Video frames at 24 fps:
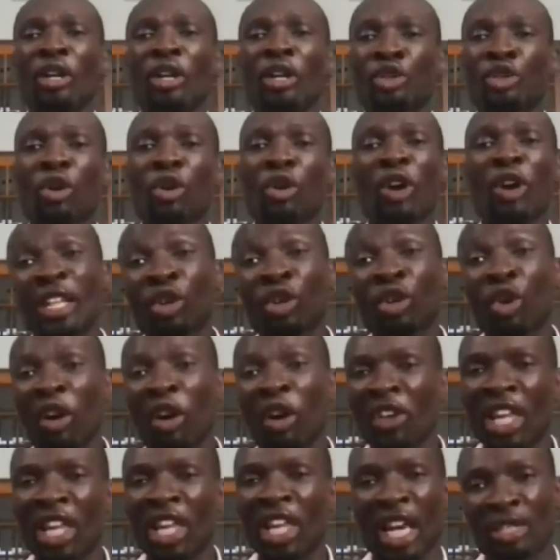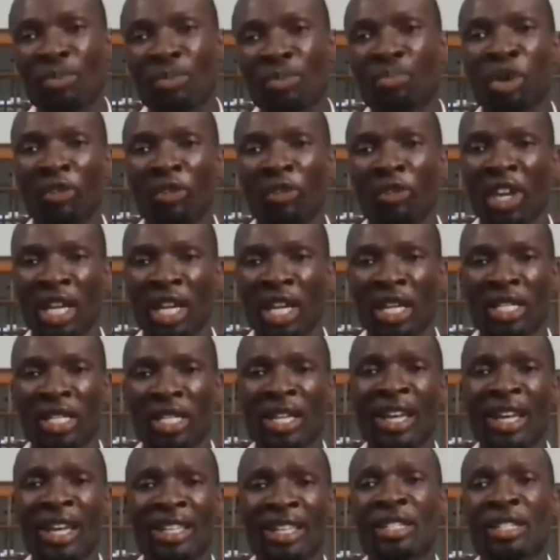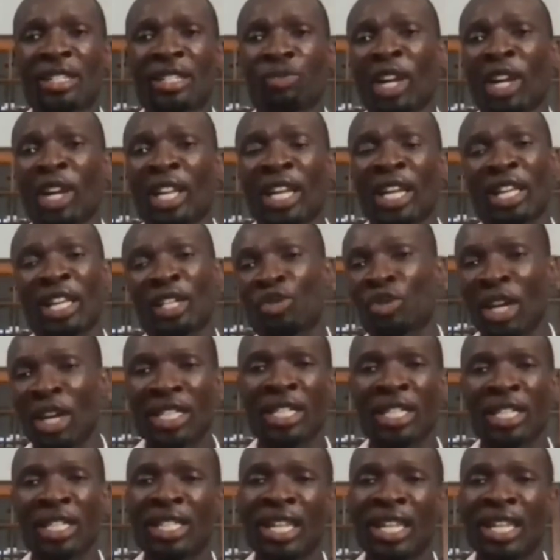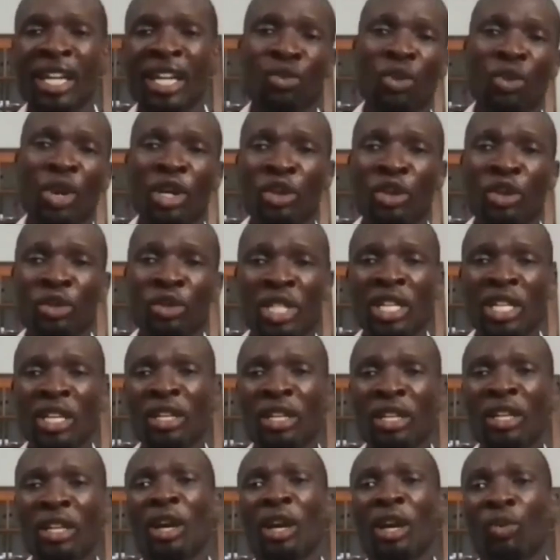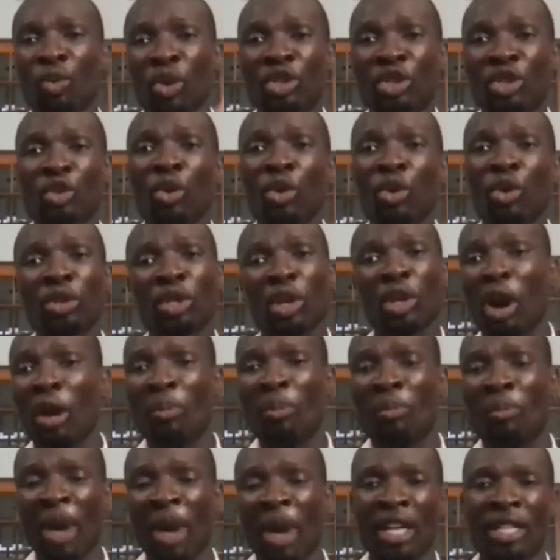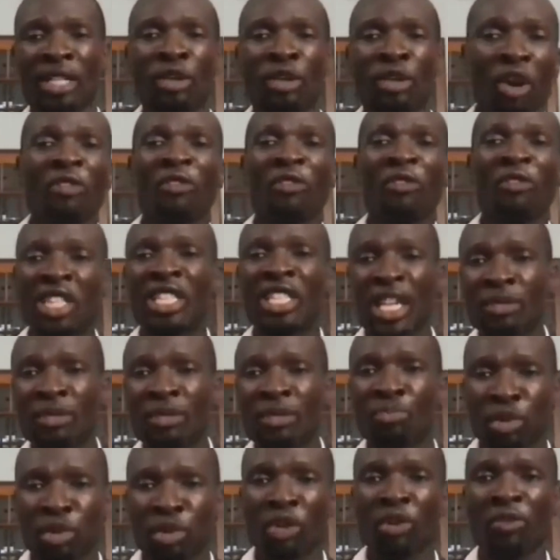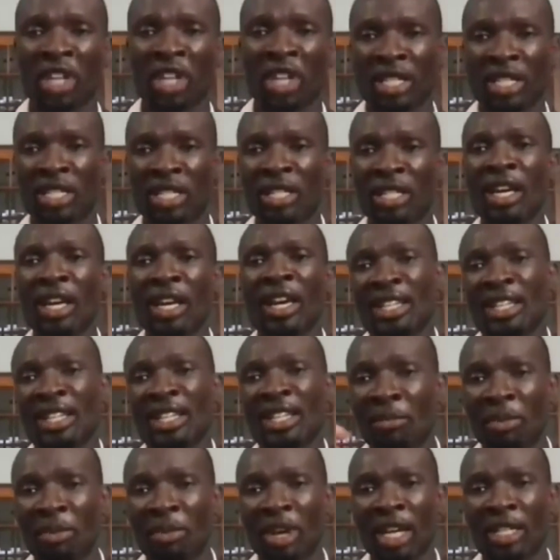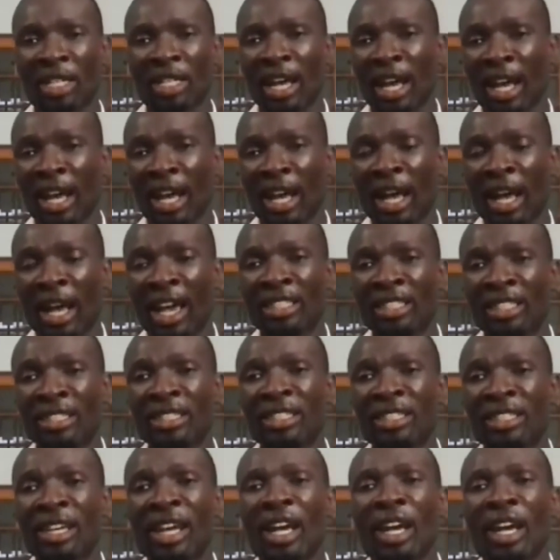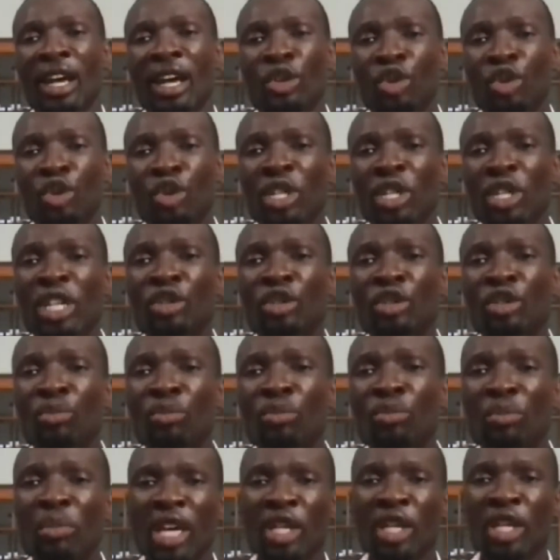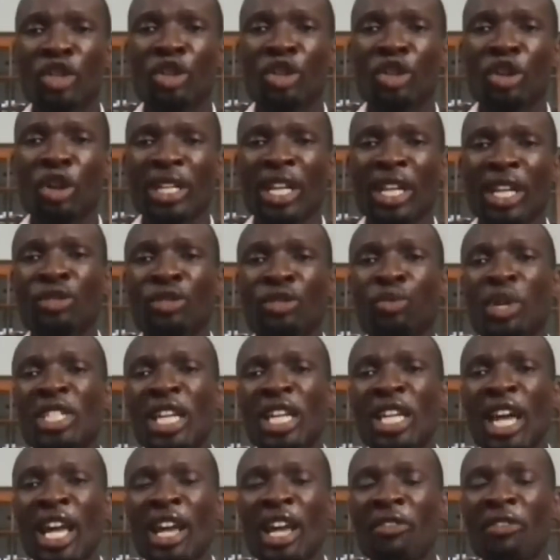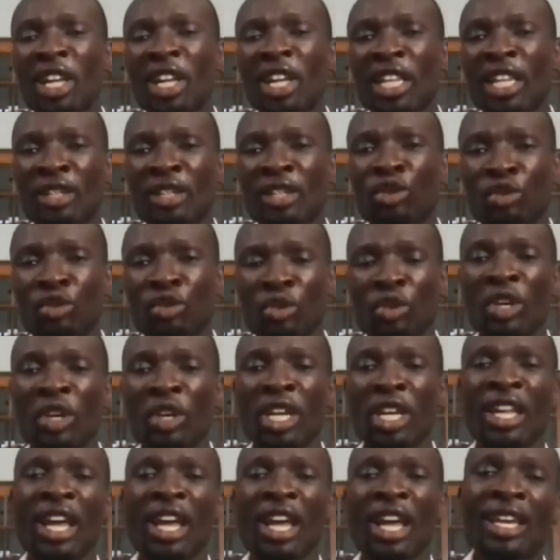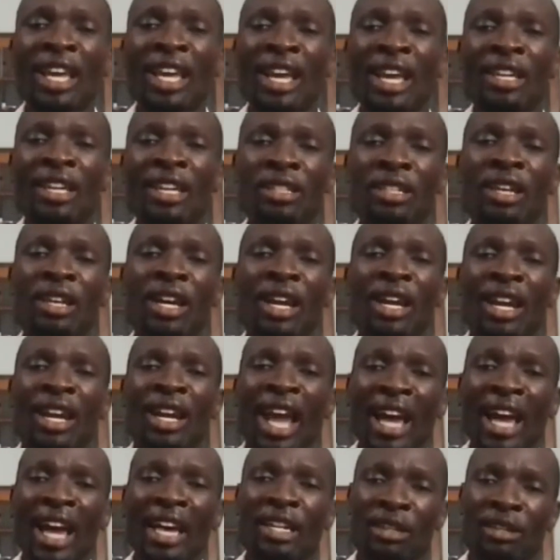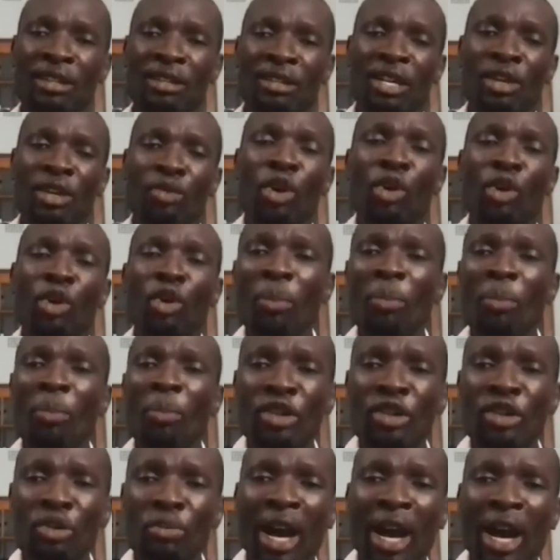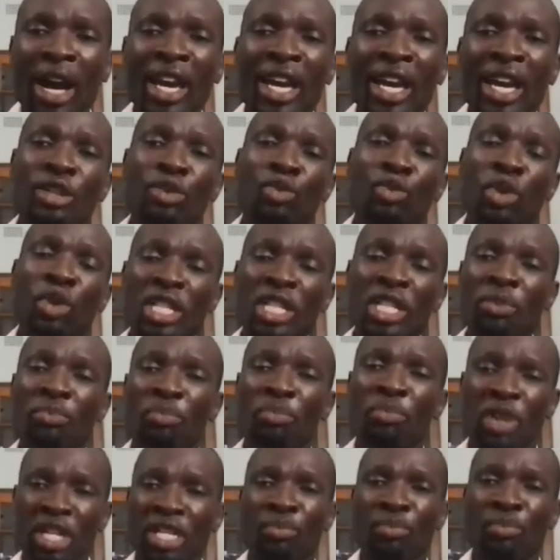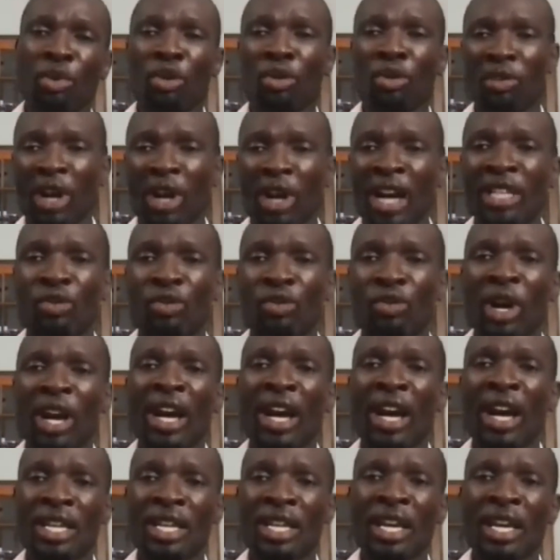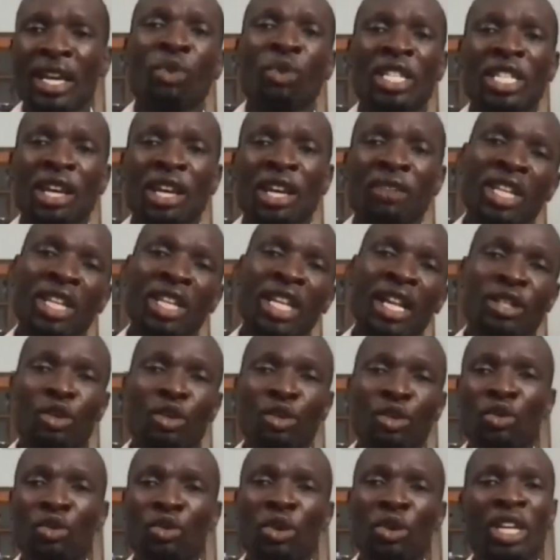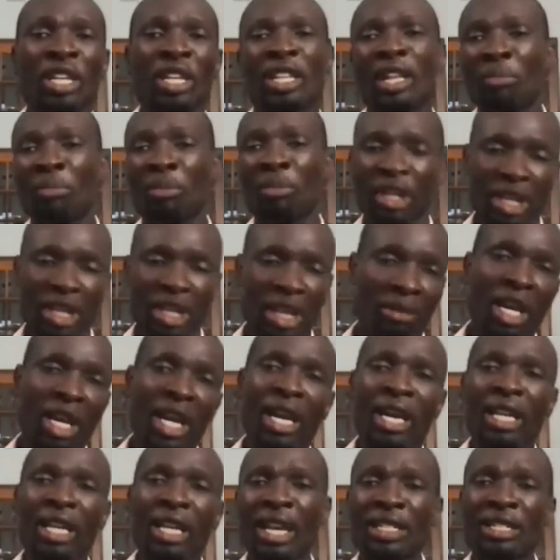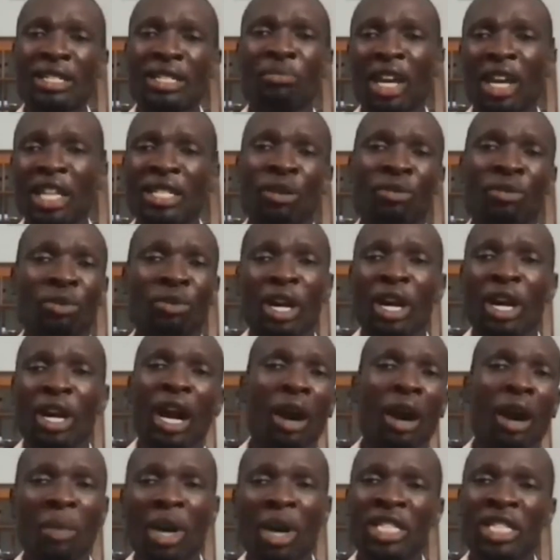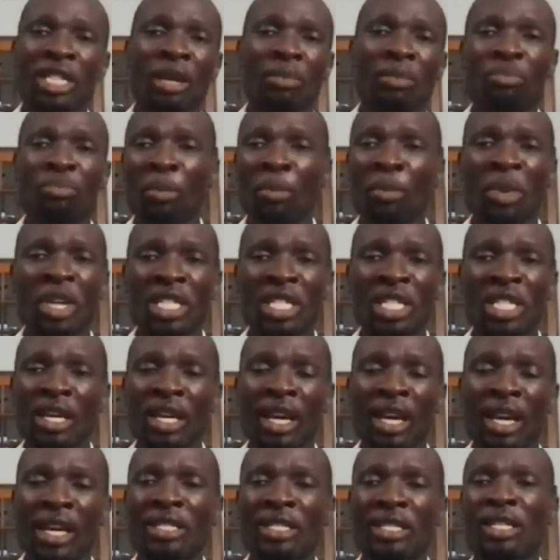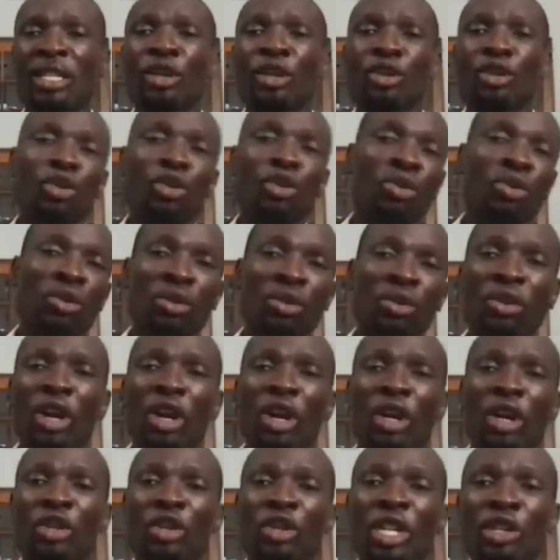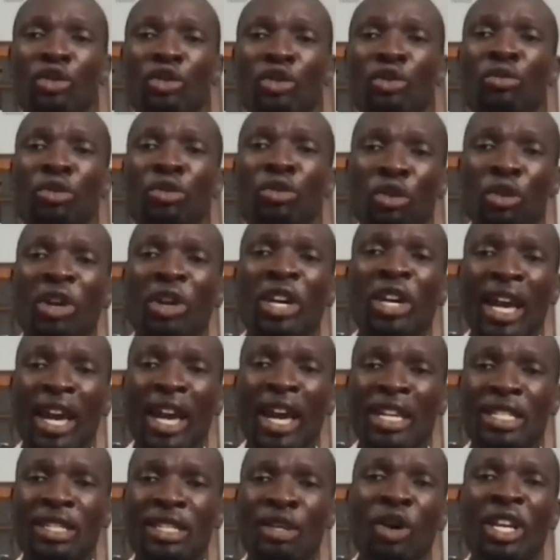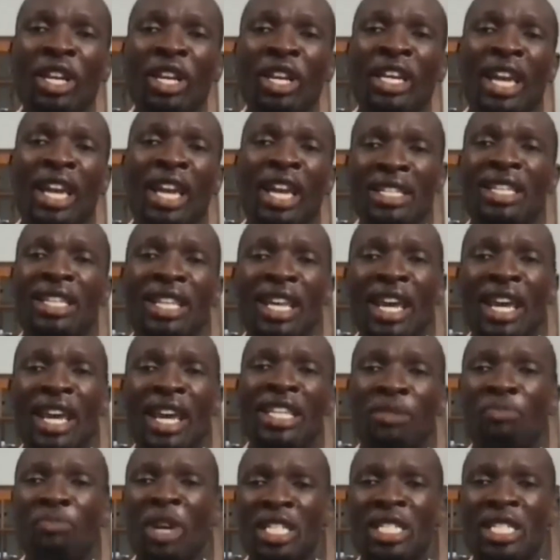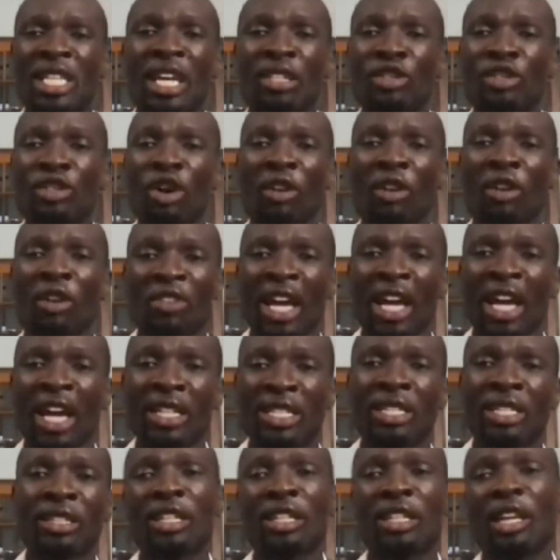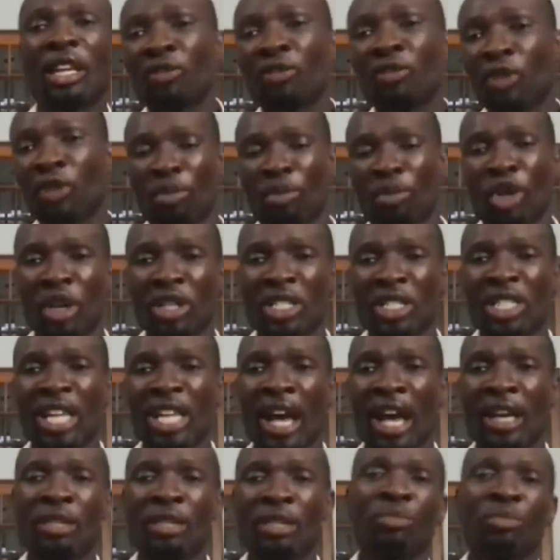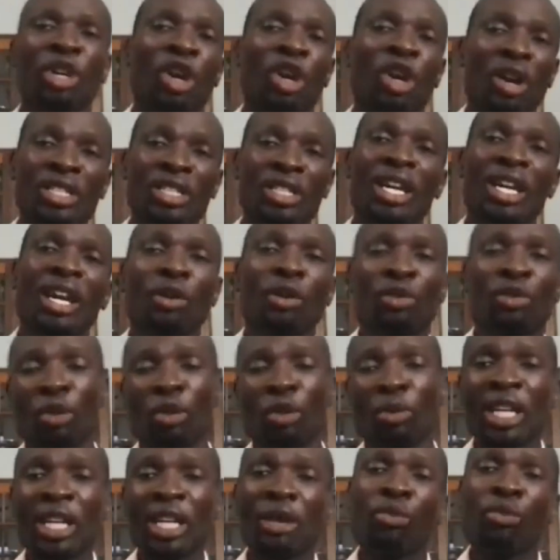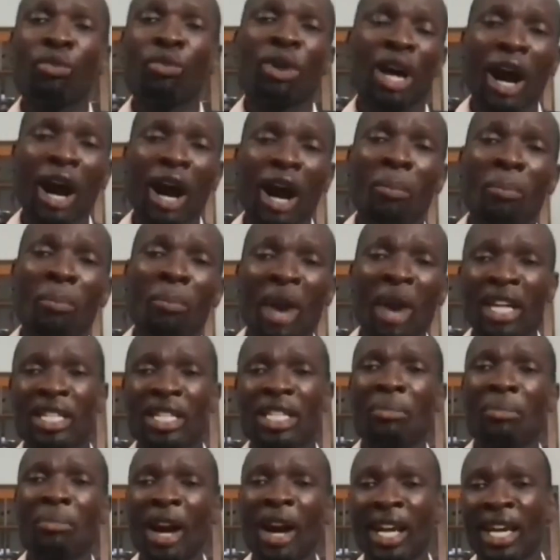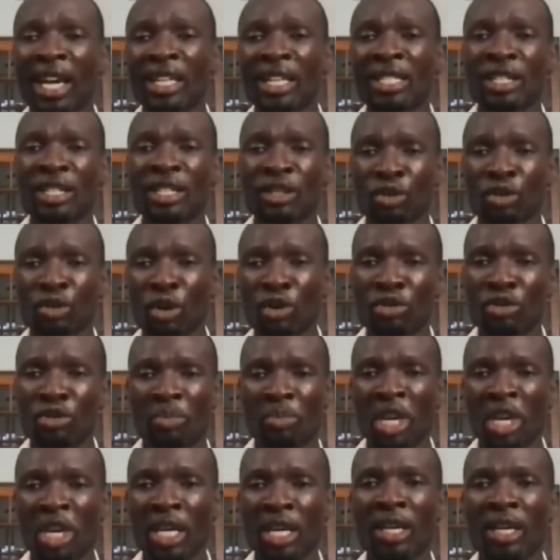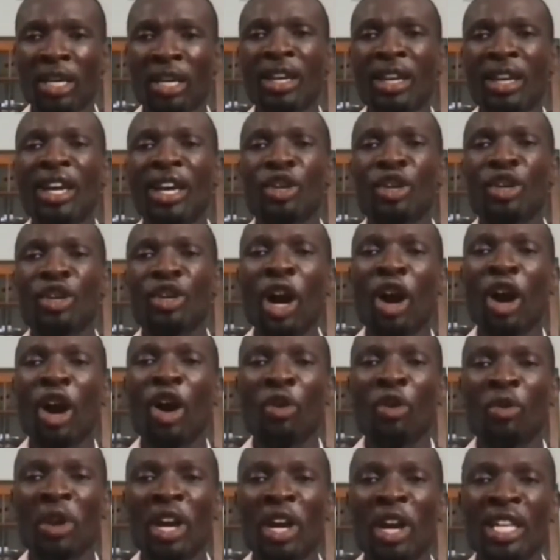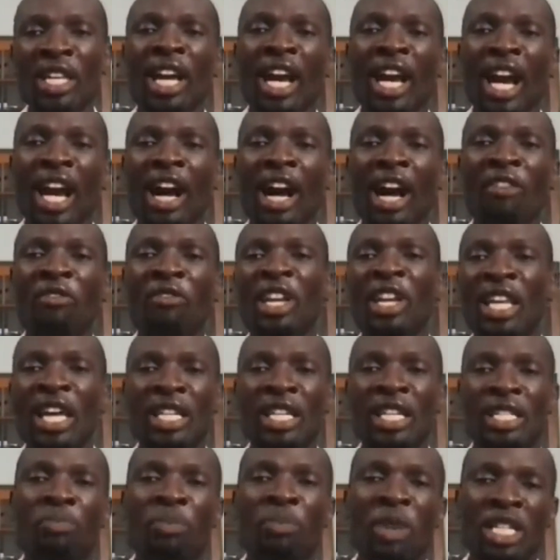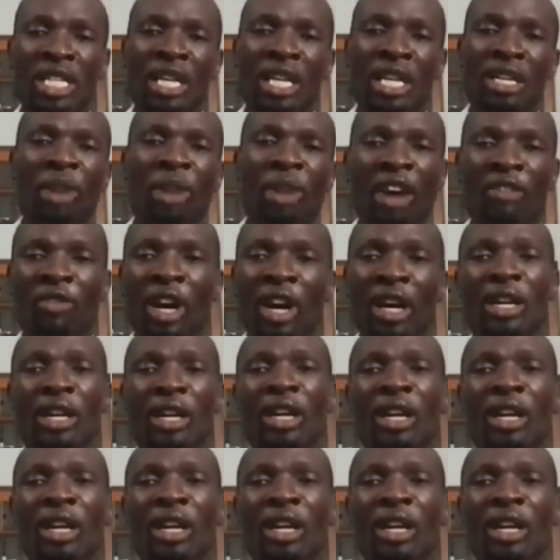So, and COVID has proven it. That's whether the strategy that we were using was good or bad. COVID just proved it. It's a, a, a uh, and you need to make sure that whatever that you're doing, again, like we go back to my 80-20 principle, right? Where I say whatever that you're doing, the, the, it doesn't matter how much the property is, you, you need to look at only getting 80% of that deal from your side because no matter how bad the market is going to be, you are already have an 80% buffer.